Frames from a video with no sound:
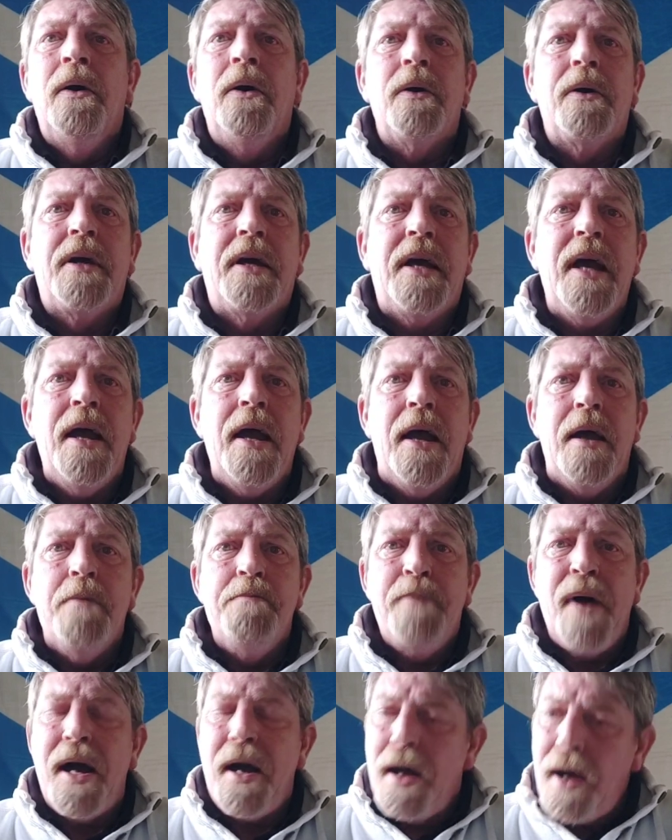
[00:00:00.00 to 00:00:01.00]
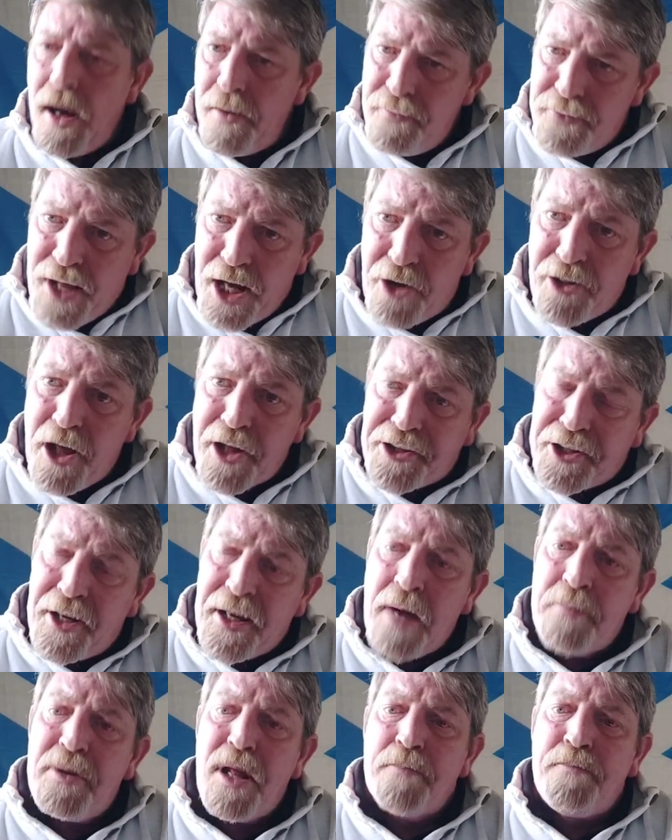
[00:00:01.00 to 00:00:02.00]
Okay, but the other
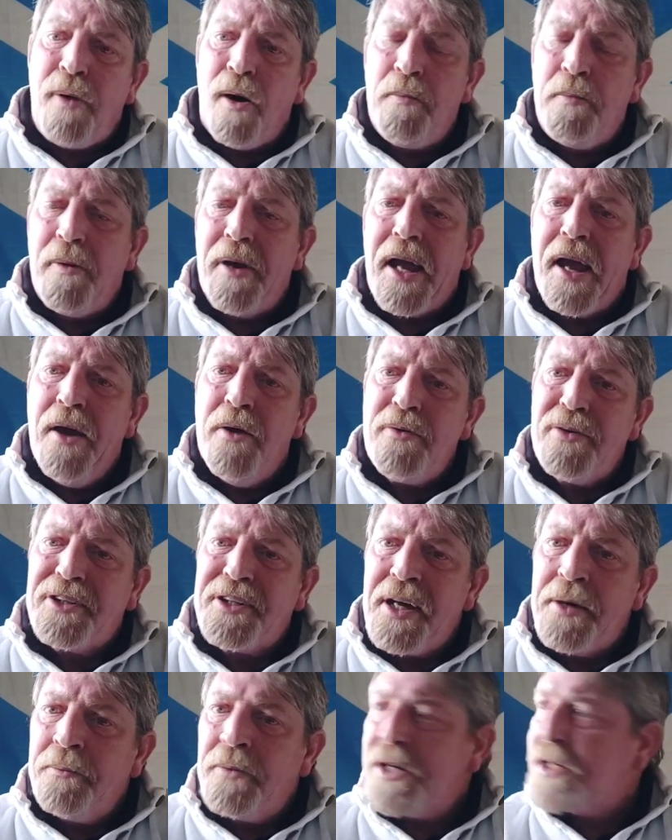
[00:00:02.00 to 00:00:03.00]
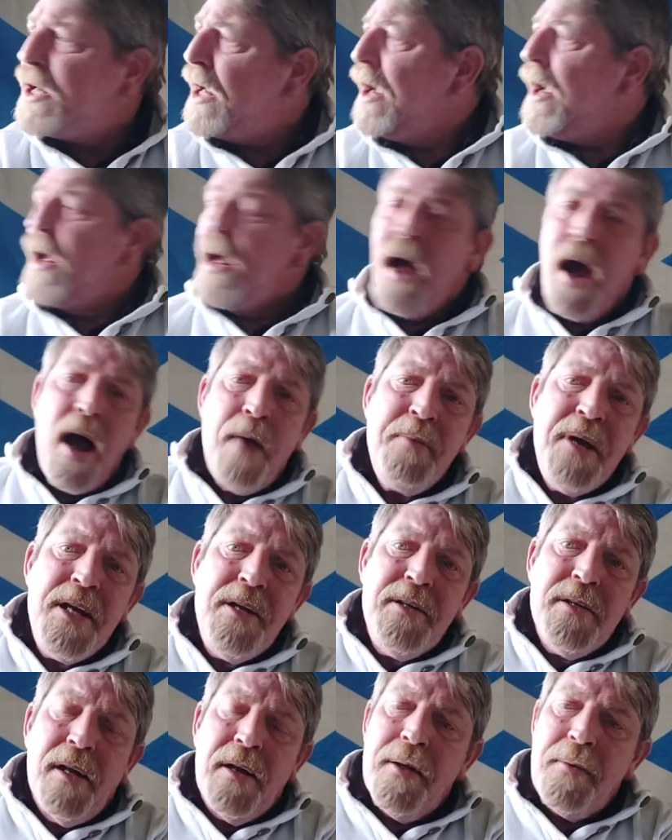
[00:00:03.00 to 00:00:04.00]
thing about the public health thing was, I
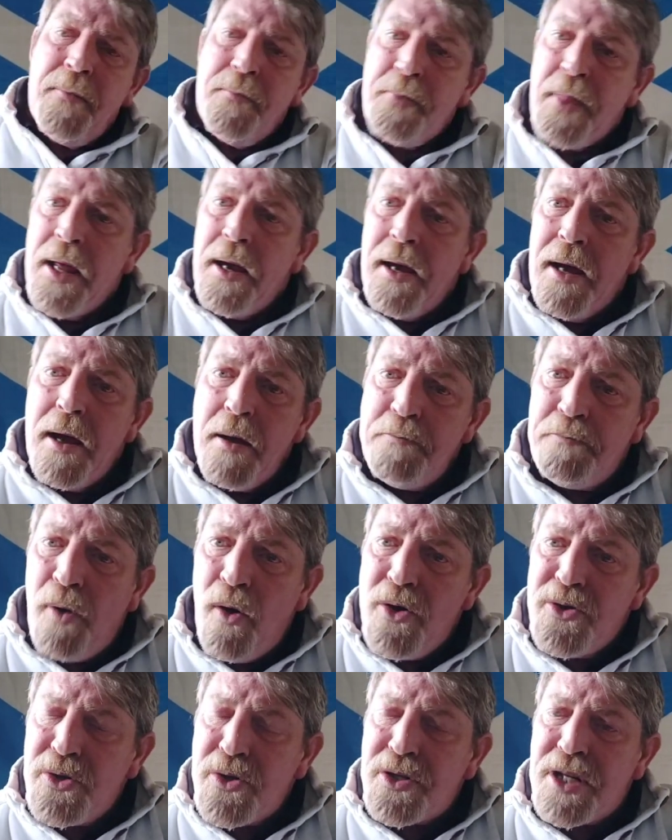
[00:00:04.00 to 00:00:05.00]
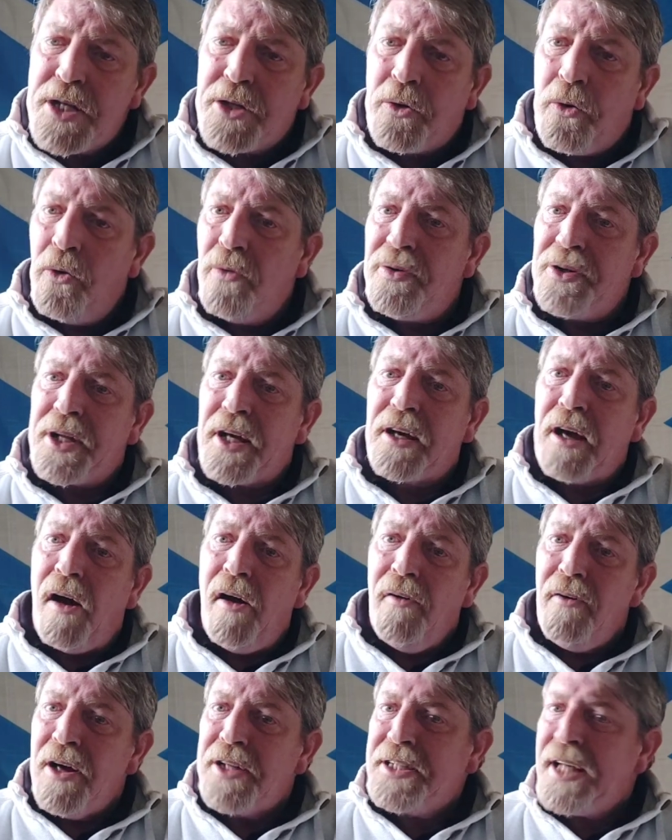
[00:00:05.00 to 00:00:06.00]
mean, Bojo's had COVID a
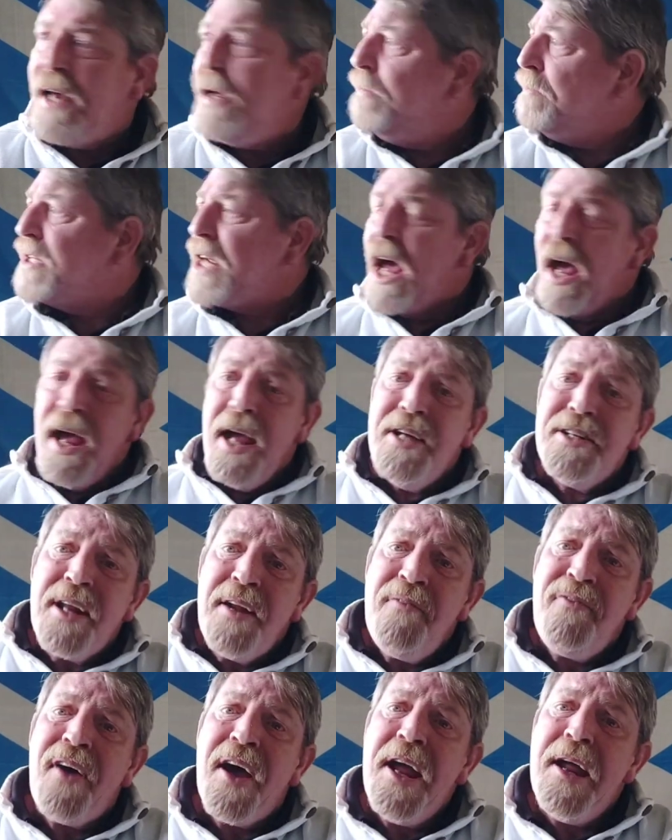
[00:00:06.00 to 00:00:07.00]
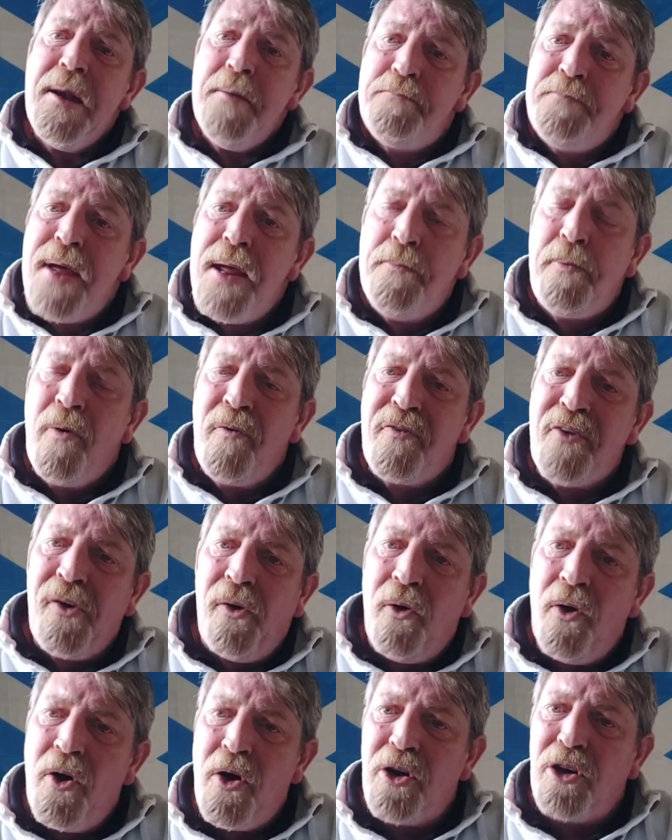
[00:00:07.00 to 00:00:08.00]
couple of times. He's inviting people from
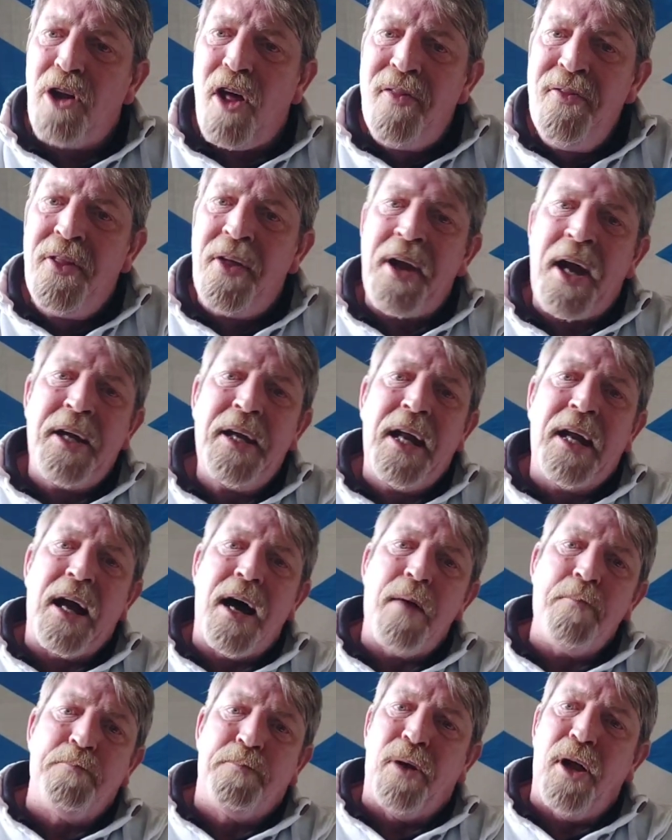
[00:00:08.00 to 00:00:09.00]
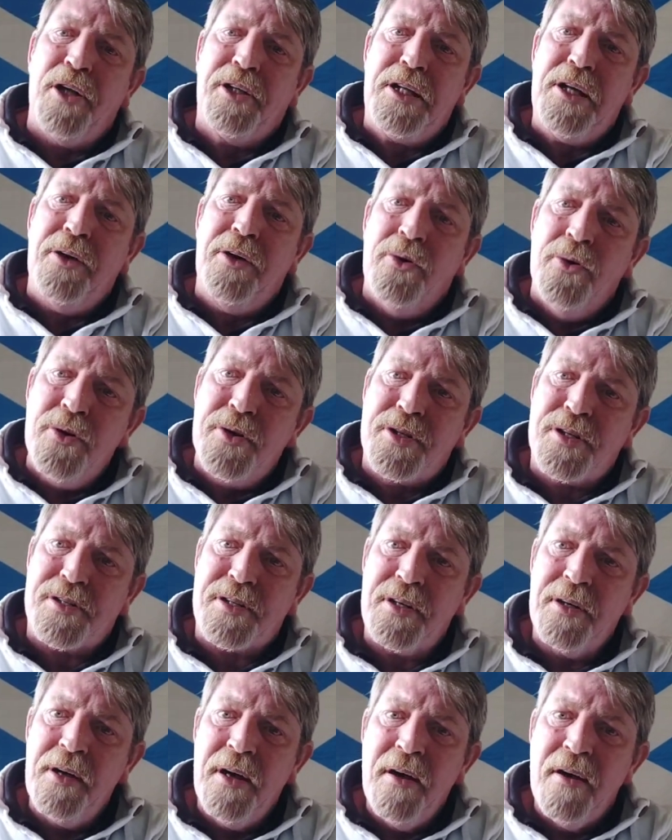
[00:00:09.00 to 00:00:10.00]
all over London into that bloody
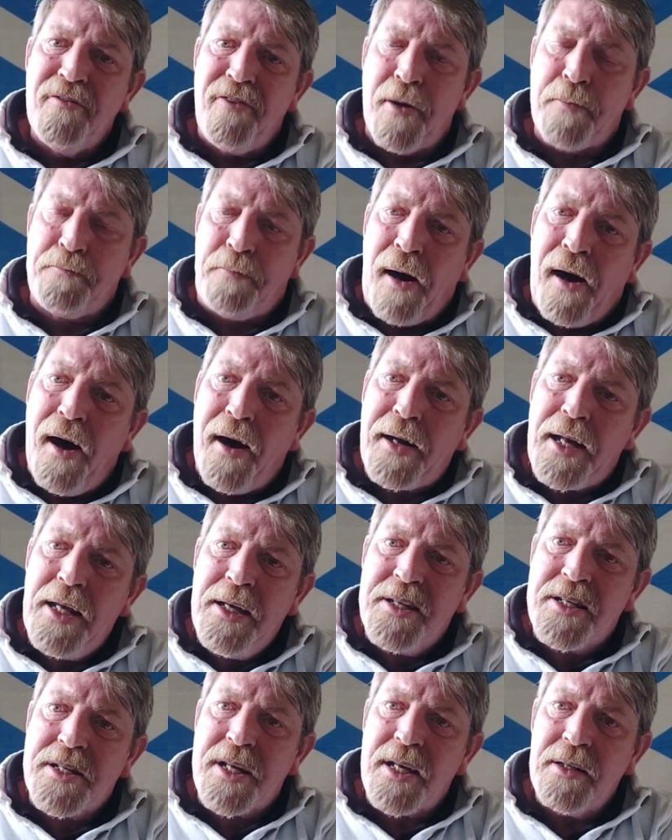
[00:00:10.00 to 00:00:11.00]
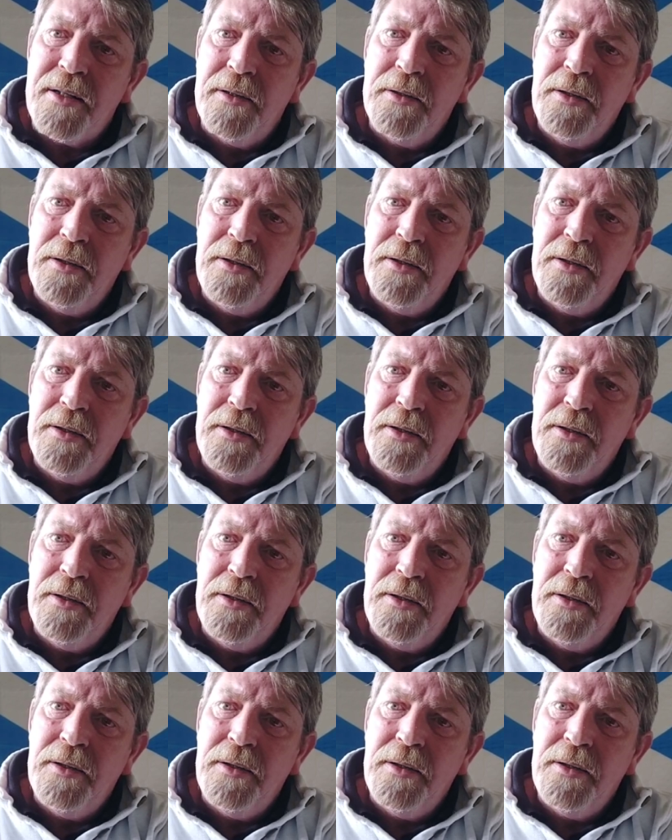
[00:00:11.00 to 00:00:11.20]
house for parties.